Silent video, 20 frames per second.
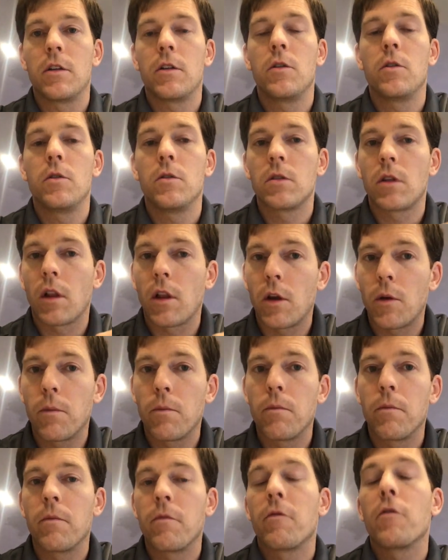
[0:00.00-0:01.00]
Use a little,
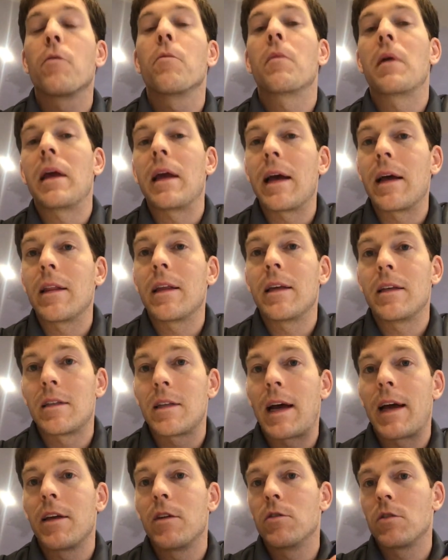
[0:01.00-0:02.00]
for me at
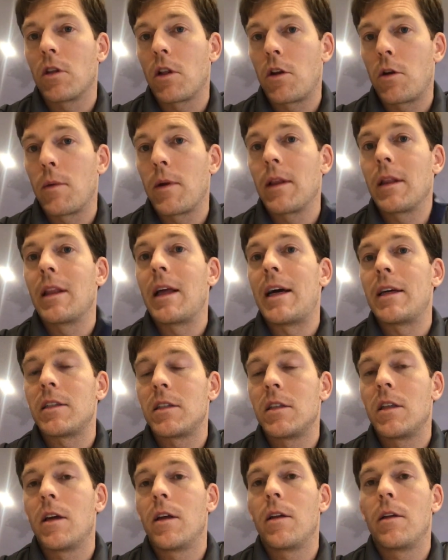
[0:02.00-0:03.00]
least, I use a little bit
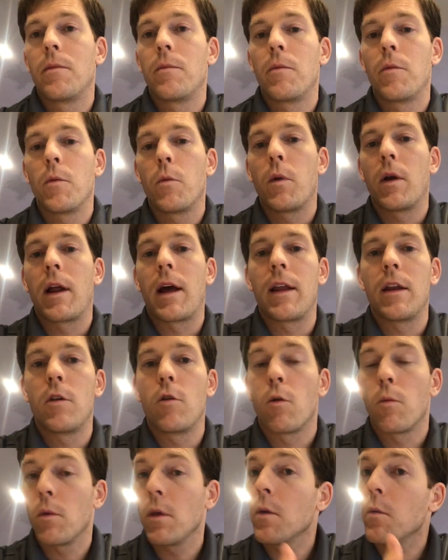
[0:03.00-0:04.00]
less than what I
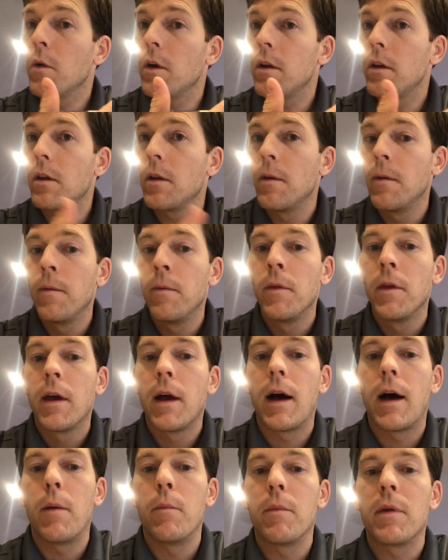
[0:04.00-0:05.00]
normally would
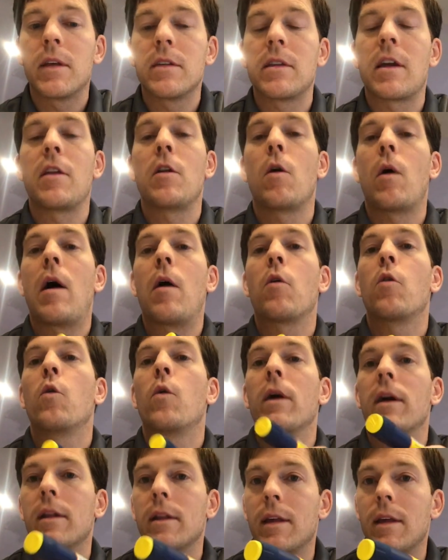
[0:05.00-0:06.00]
because I know how
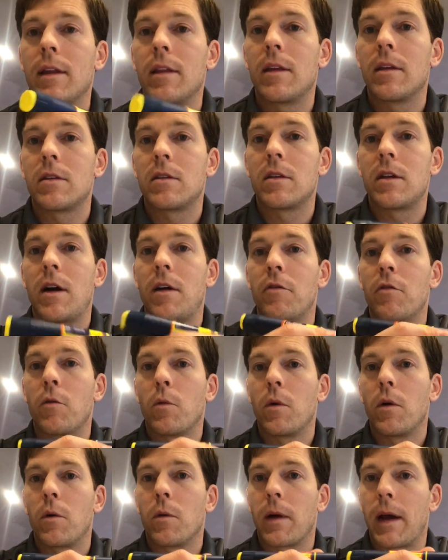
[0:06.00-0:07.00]
quickly this
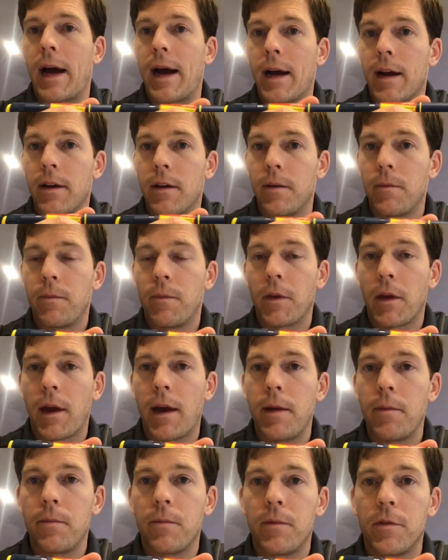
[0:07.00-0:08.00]
stuff will react,
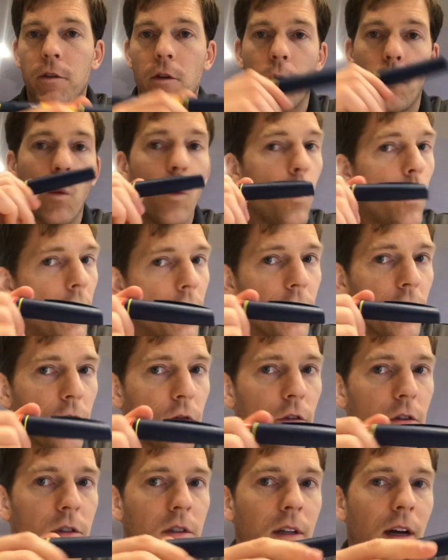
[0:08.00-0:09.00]
okay? So
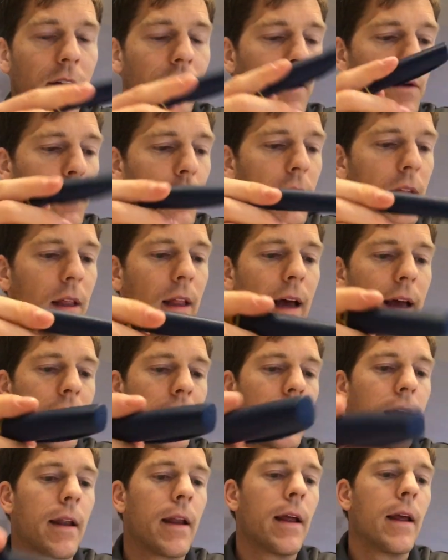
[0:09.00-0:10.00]
wonderful stuff, I really
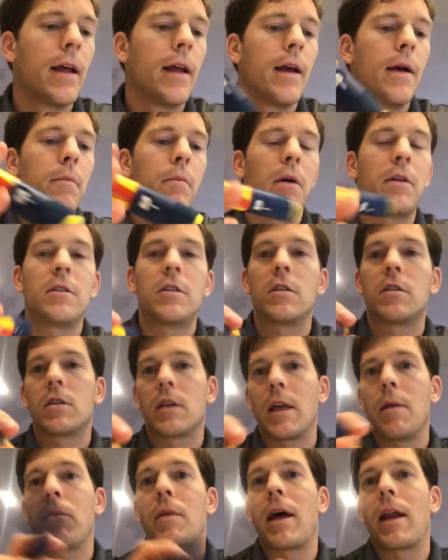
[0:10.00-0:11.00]
like it, but
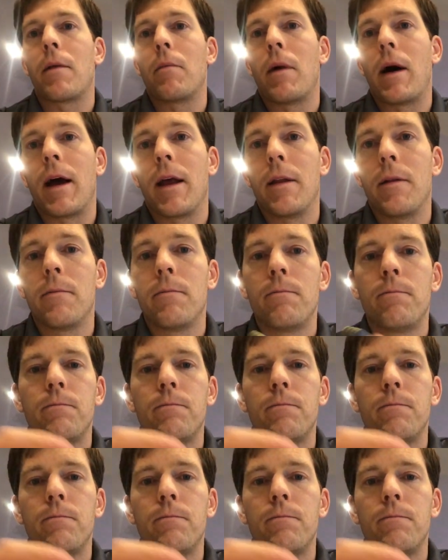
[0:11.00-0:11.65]
just keep that in mind.